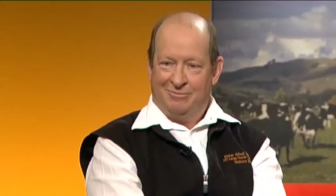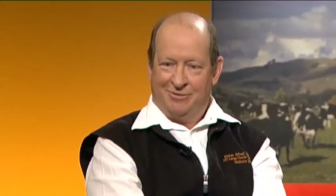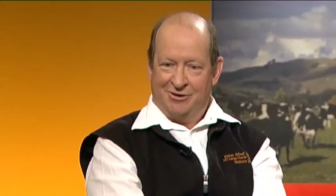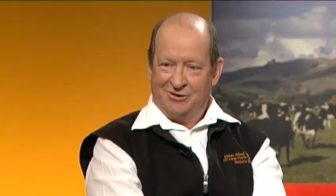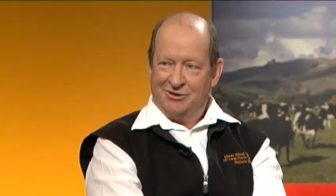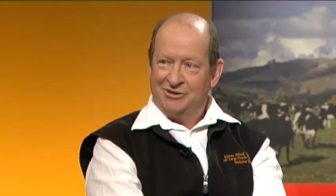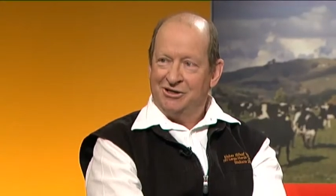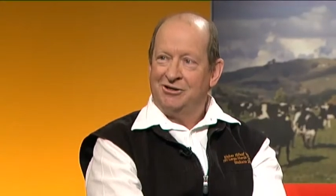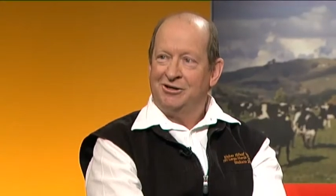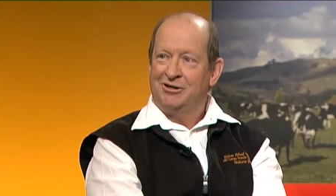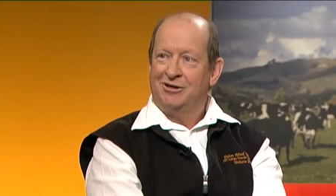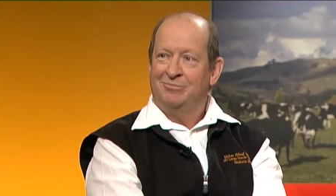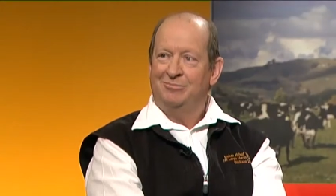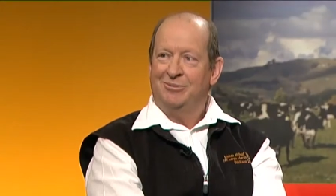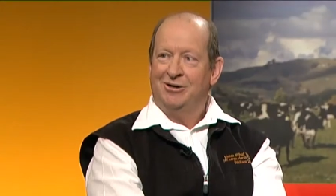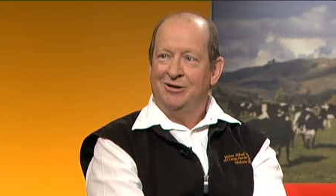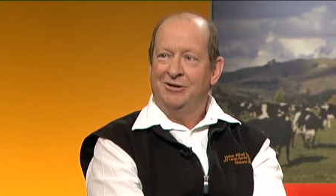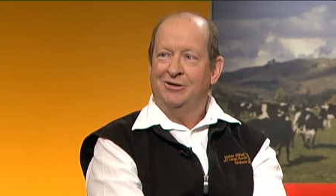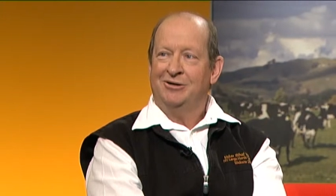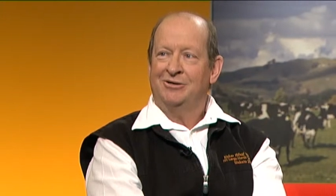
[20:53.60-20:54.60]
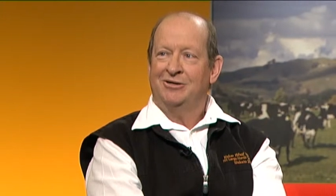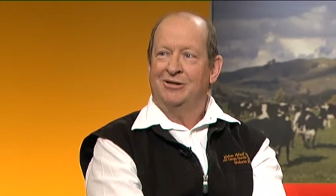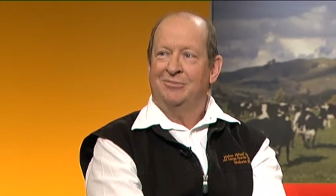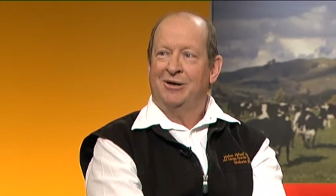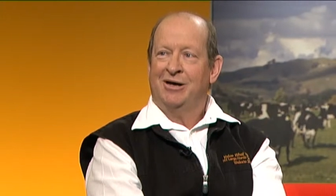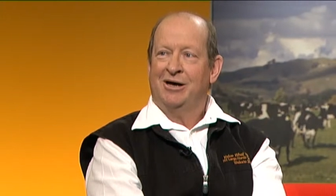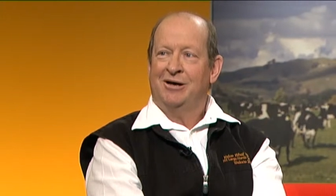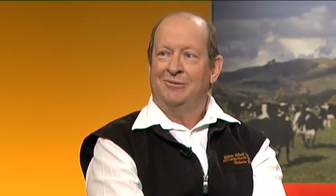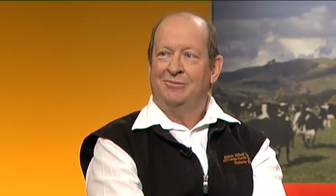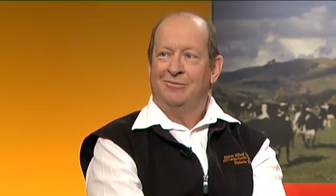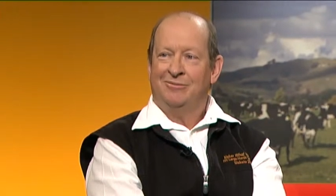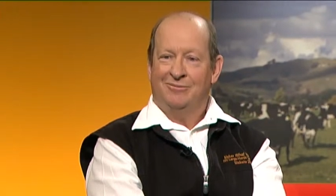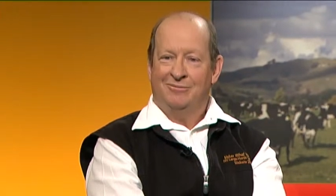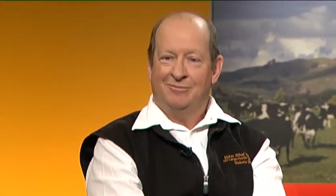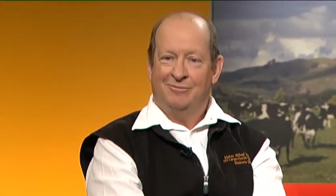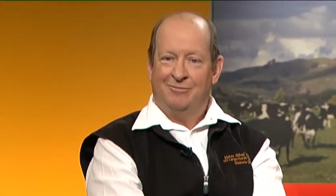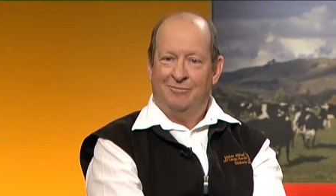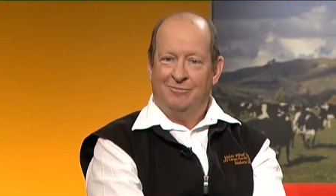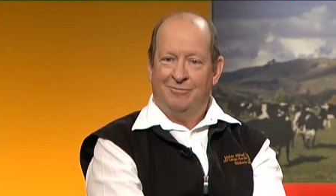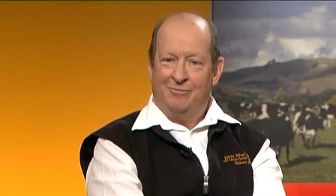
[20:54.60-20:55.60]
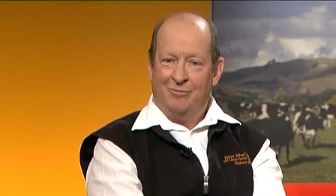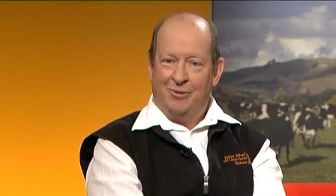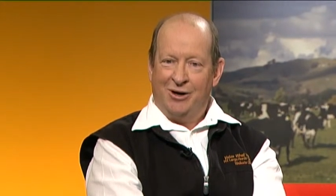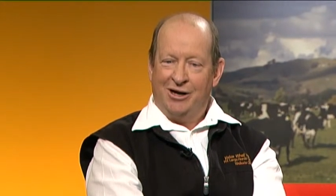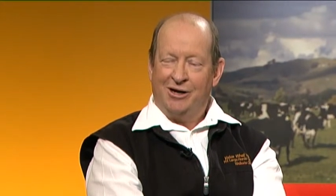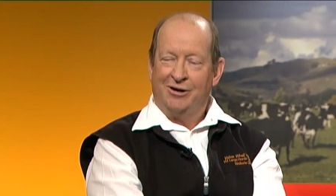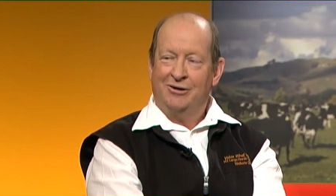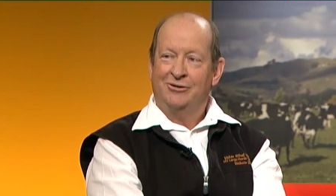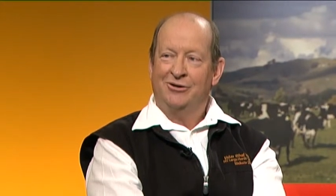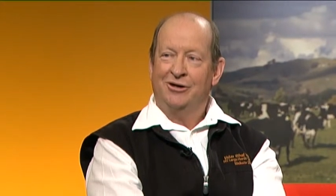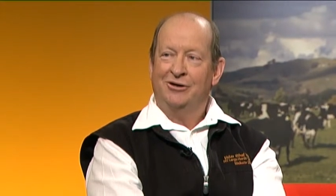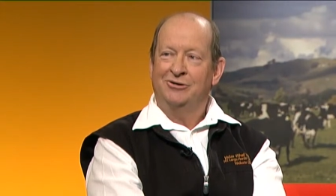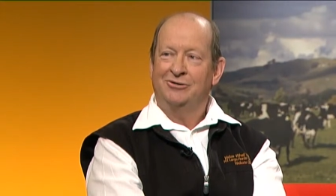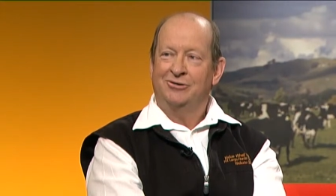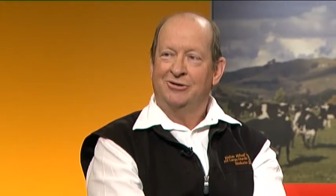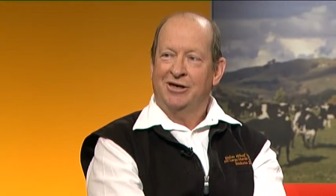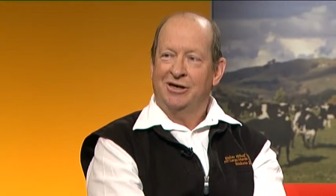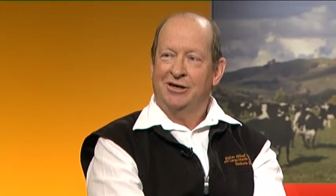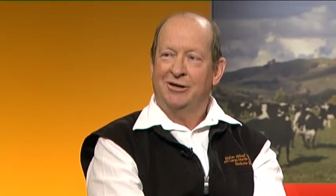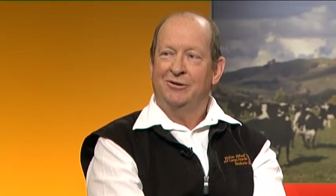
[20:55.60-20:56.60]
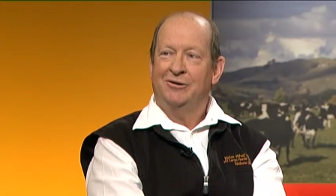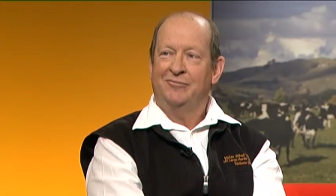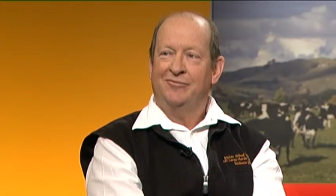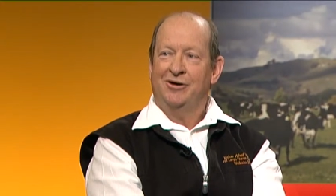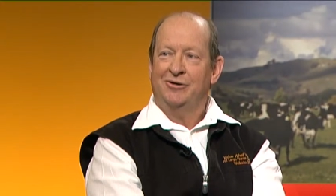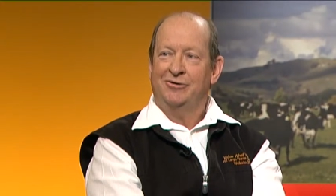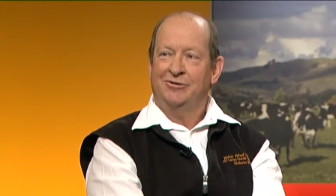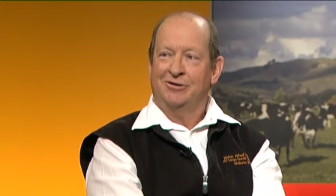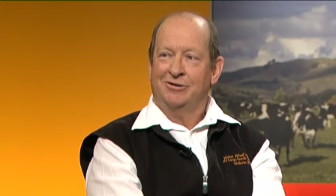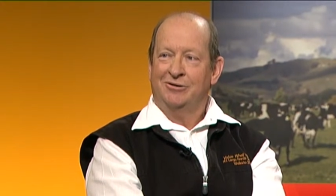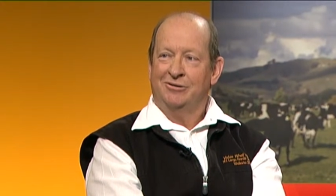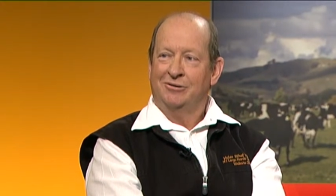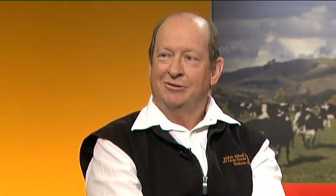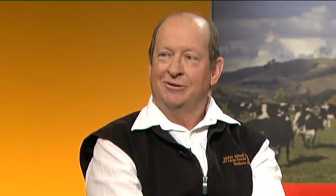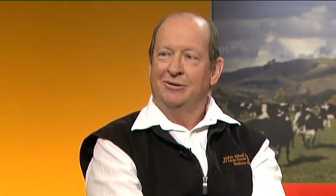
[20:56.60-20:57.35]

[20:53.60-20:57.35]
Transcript: considered opinions about where things should head in the future.